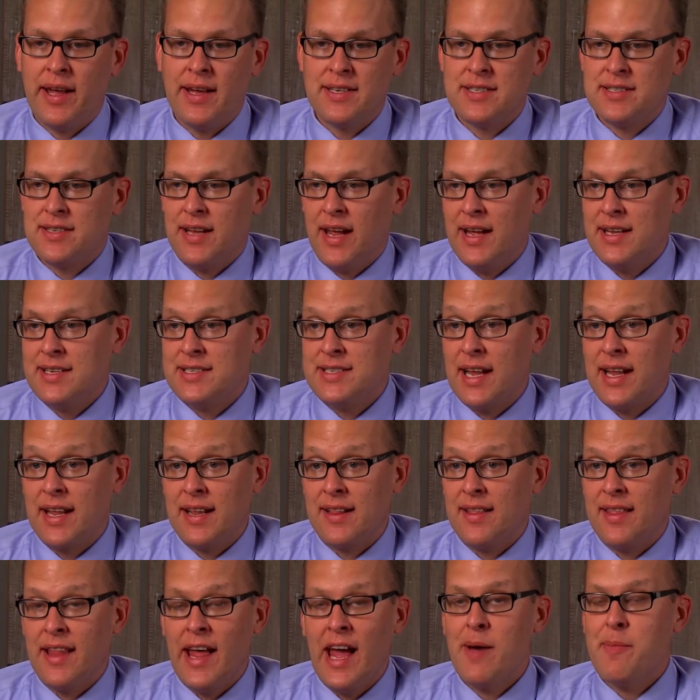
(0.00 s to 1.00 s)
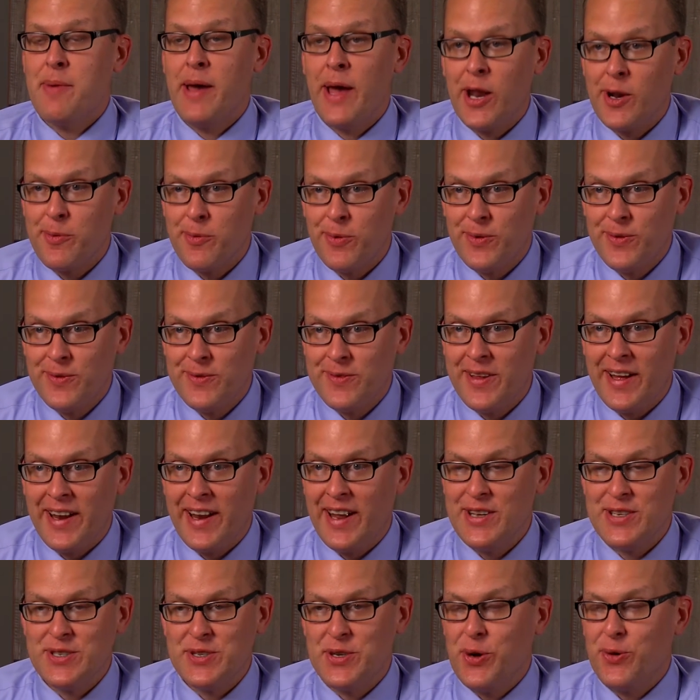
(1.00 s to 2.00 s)
it's a lab animal that
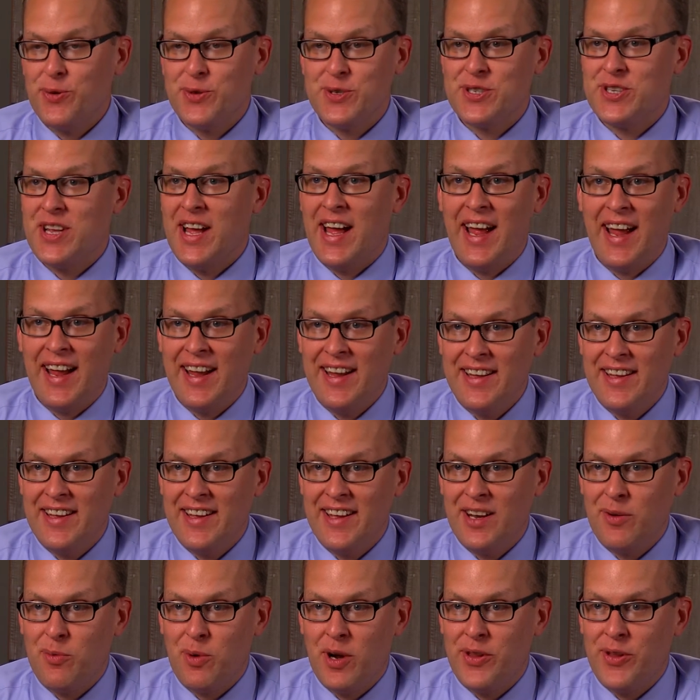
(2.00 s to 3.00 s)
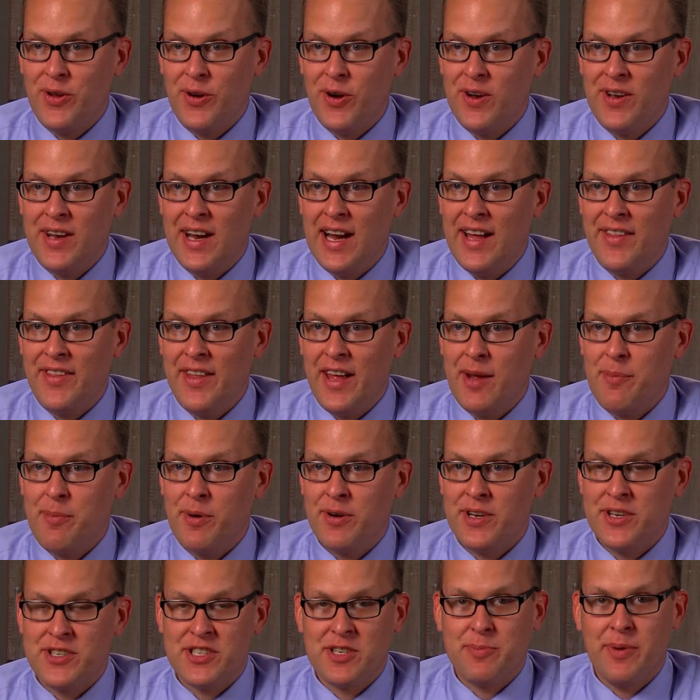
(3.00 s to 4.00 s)
has no say in whether or not they
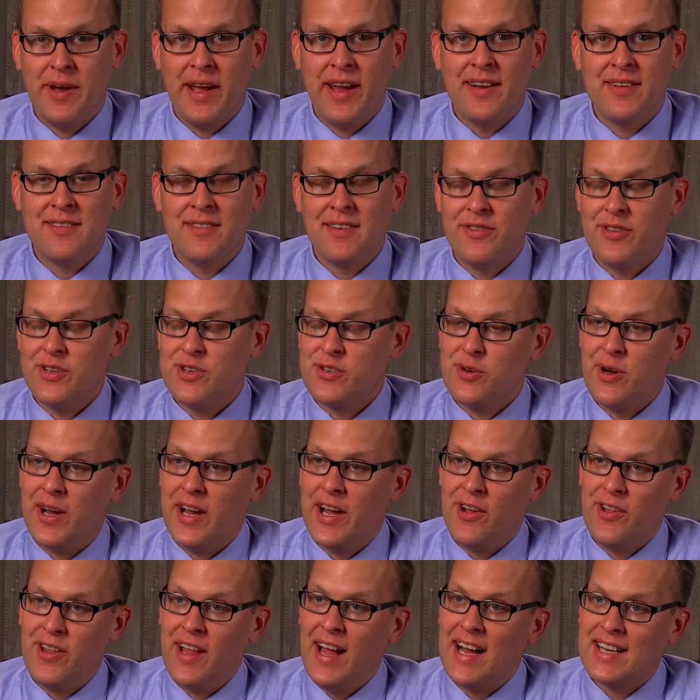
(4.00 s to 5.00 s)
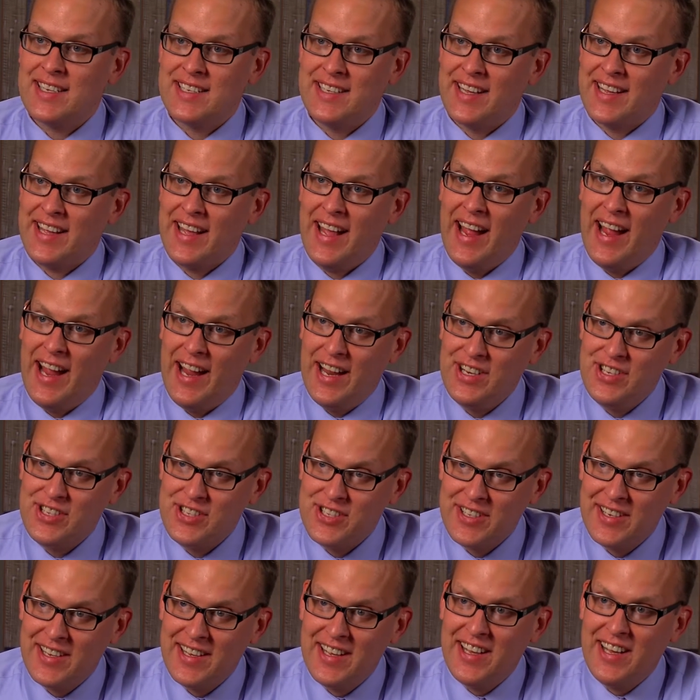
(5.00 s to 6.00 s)
participate in the trial, locked in a
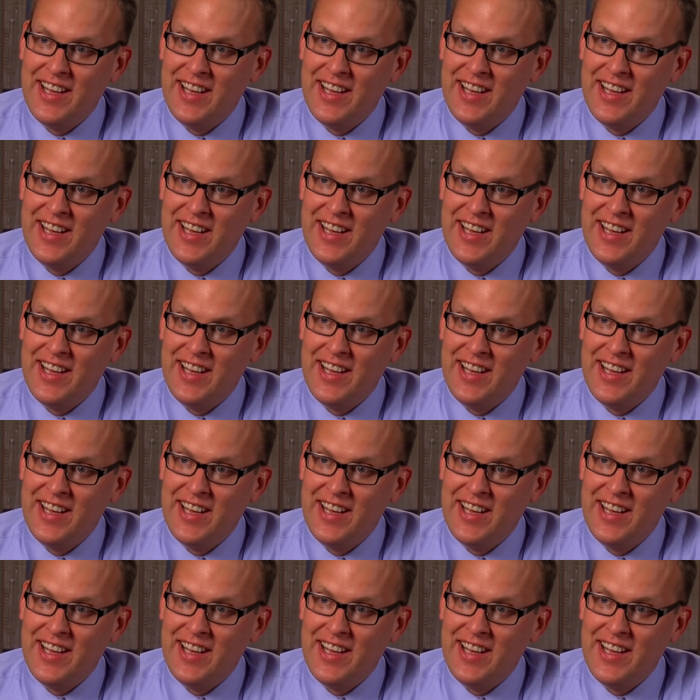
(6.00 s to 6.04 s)
cage